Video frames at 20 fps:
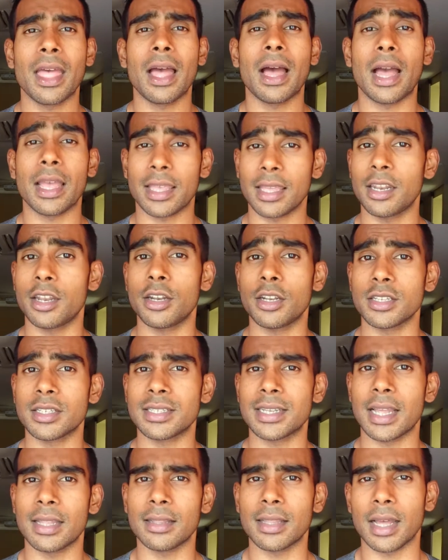I can
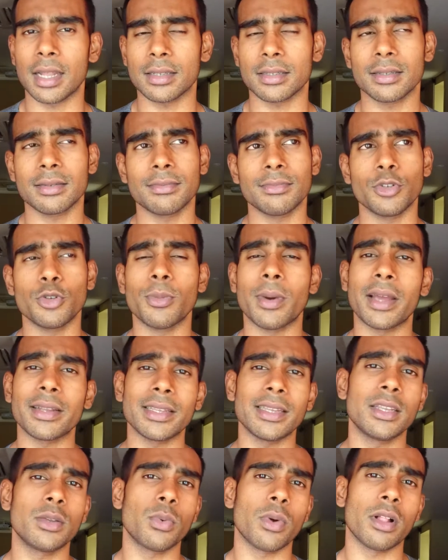understand that. You might
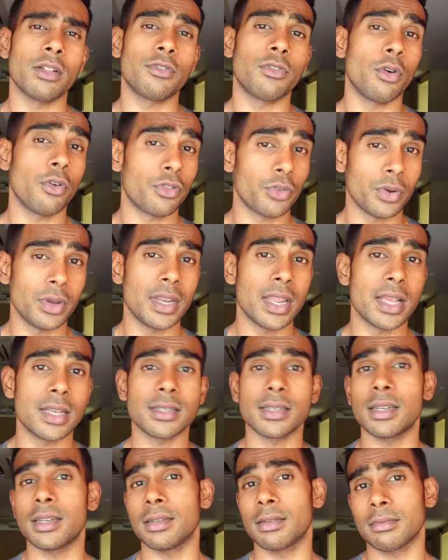eat well for three days
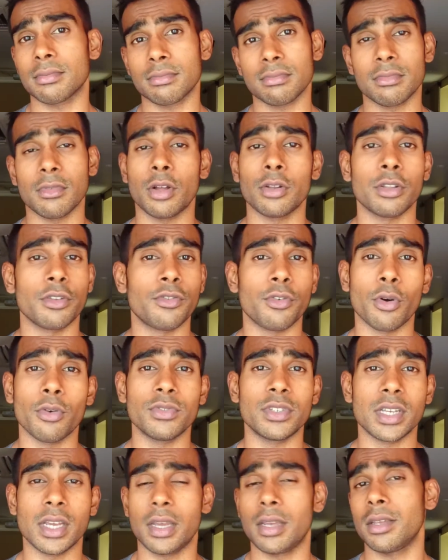and on the fourth
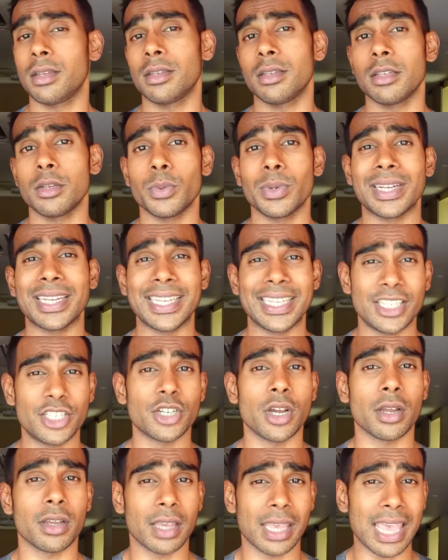day you will eat
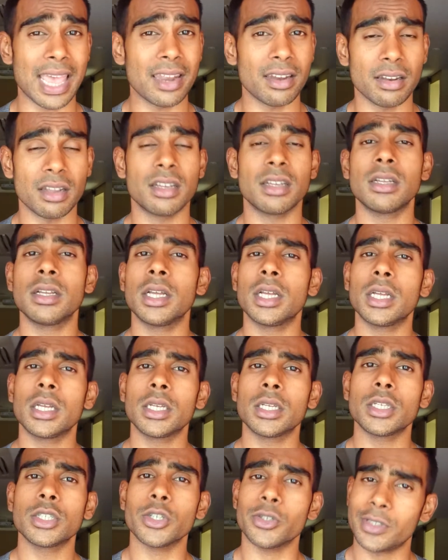junk again.
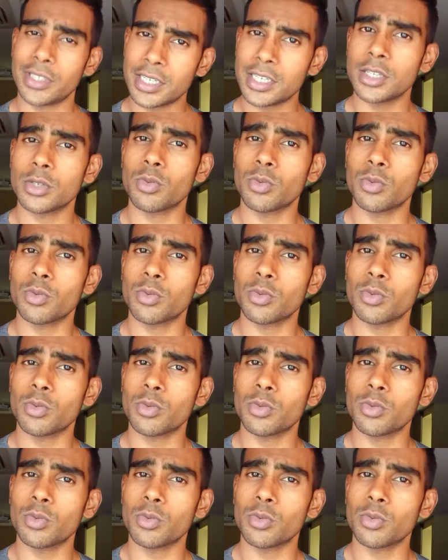So this